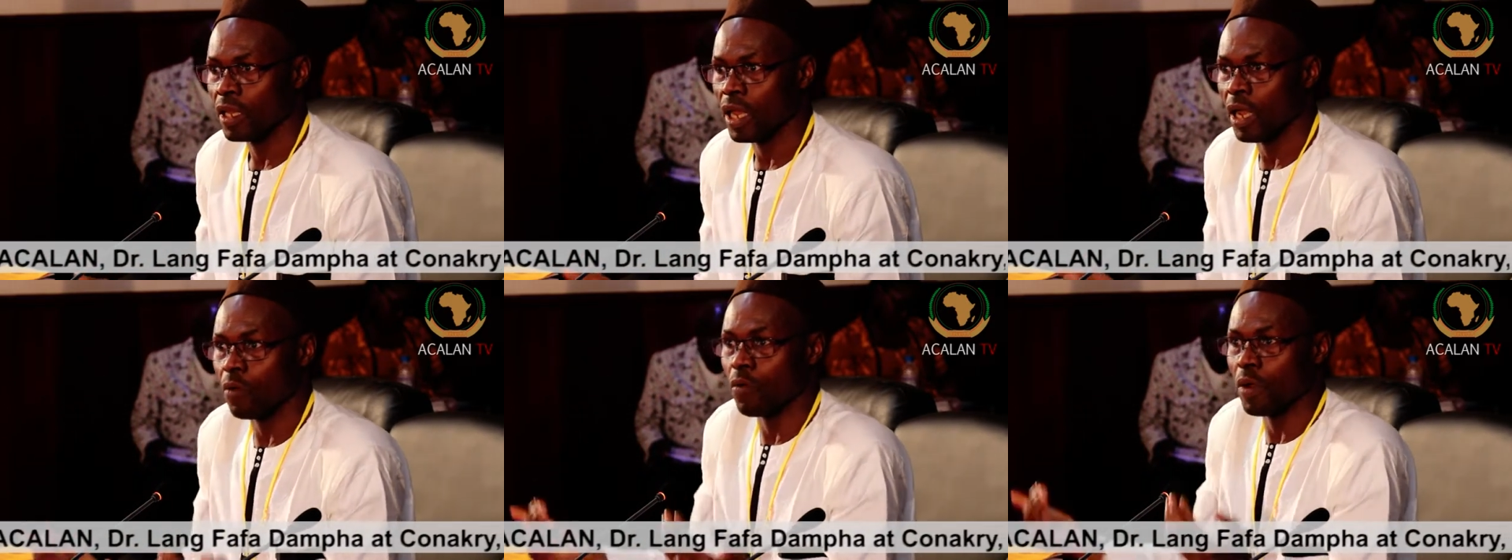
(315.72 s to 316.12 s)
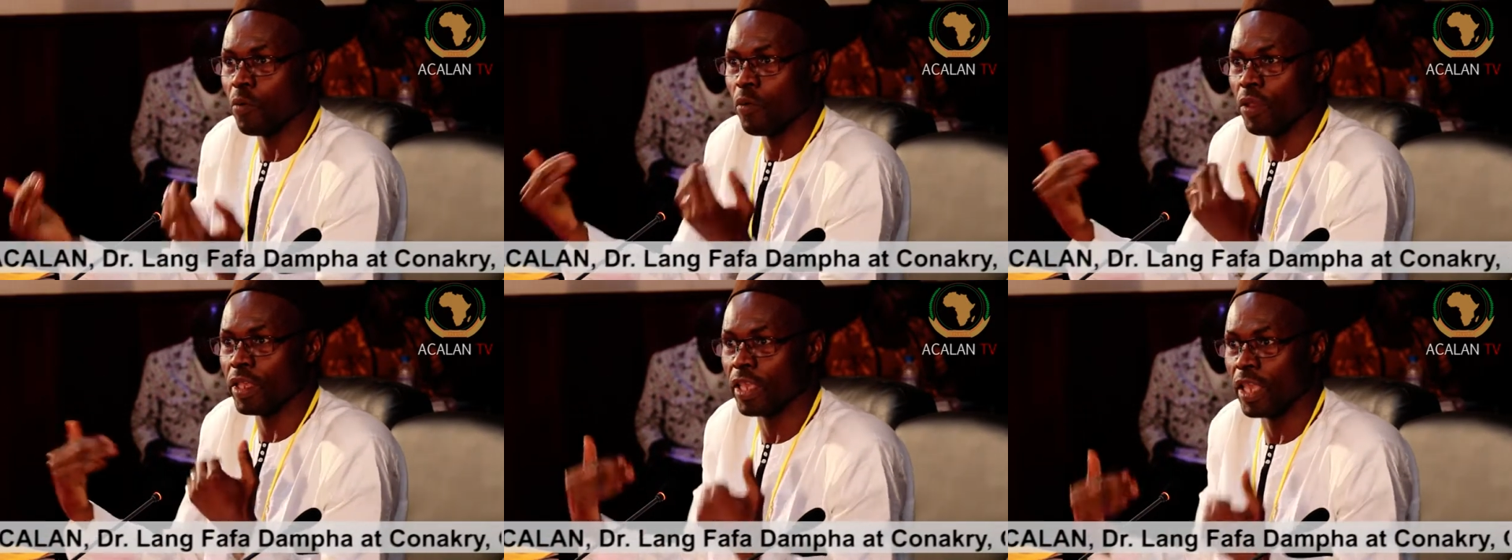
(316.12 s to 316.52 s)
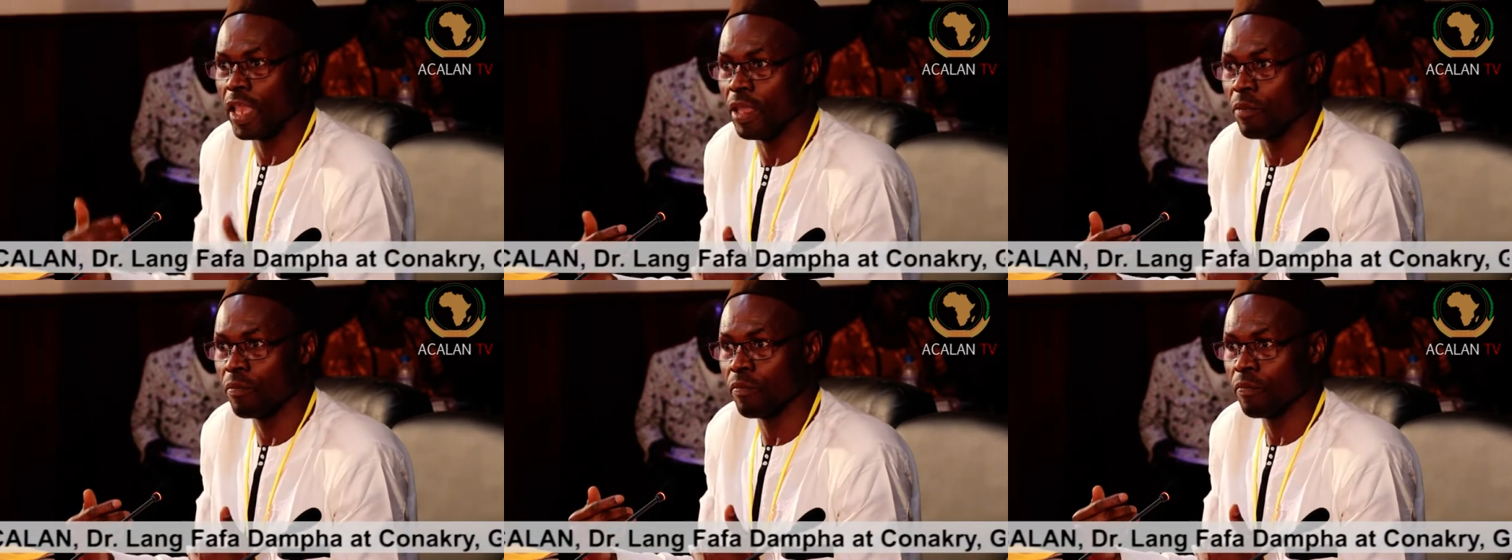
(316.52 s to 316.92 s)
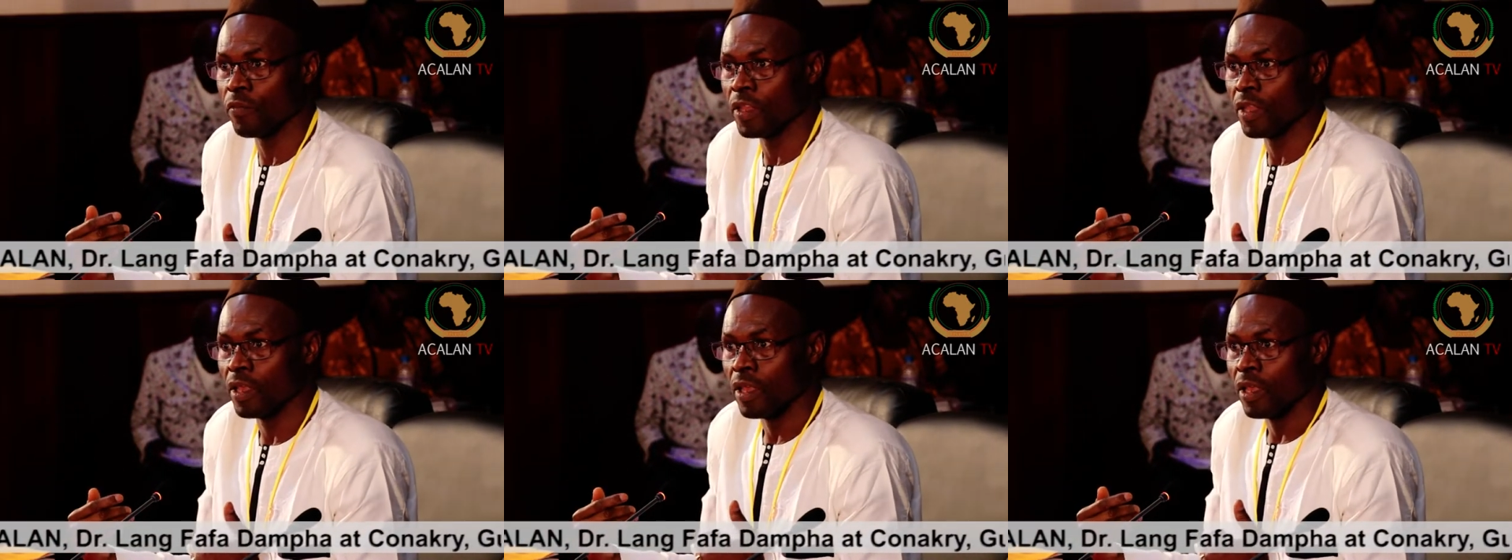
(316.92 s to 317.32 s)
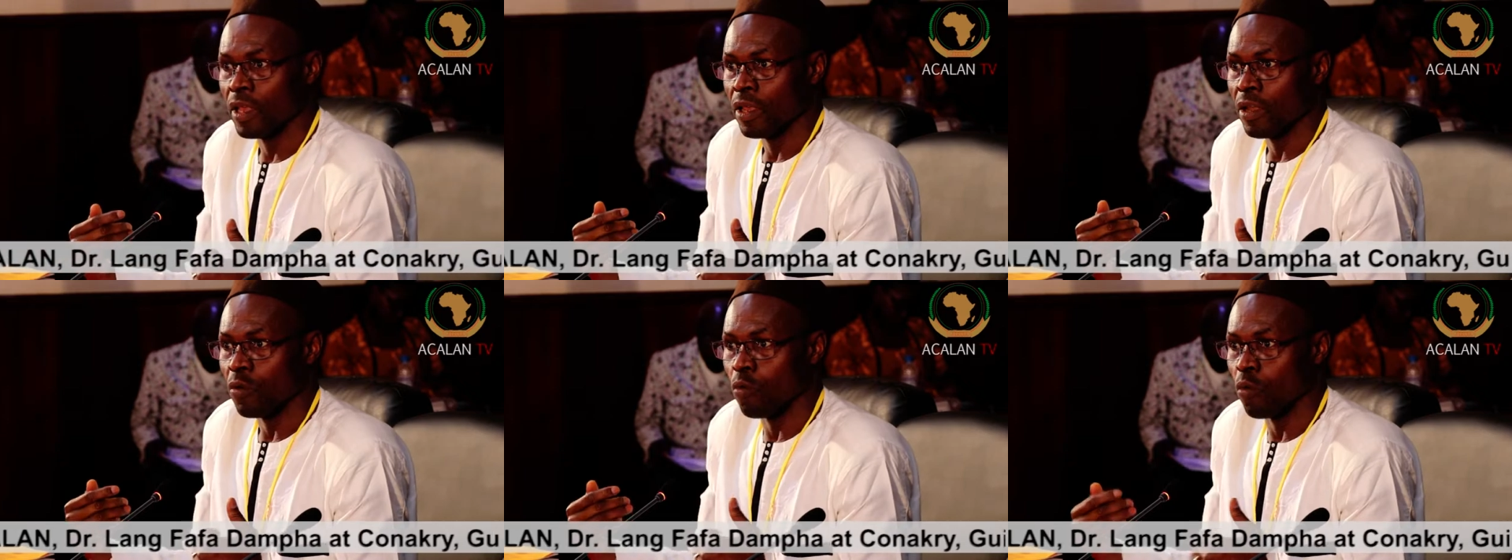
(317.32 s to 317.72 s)
And when we came,
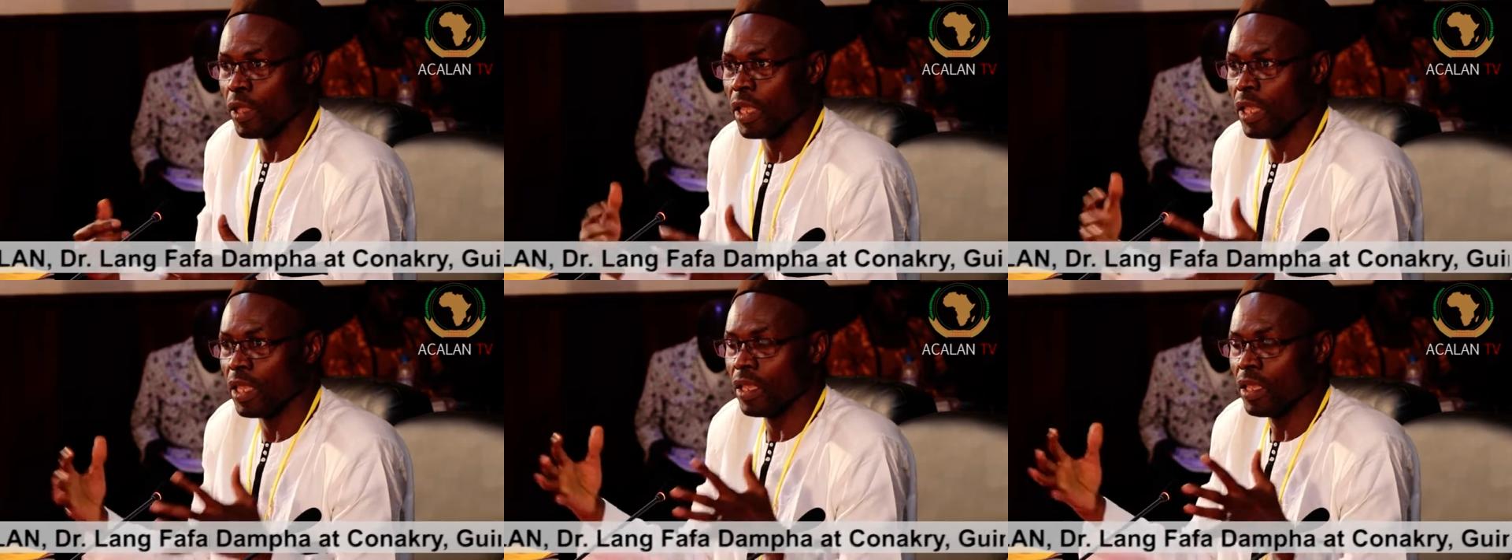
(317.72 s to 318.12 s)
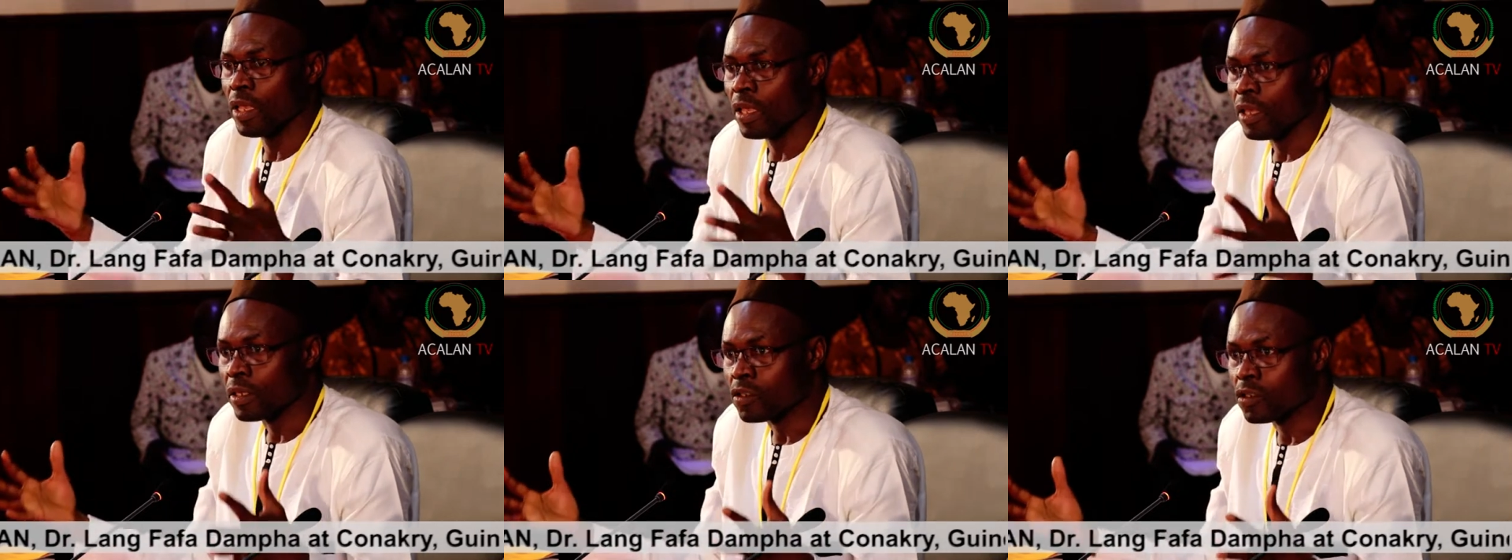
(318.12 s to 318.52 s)
we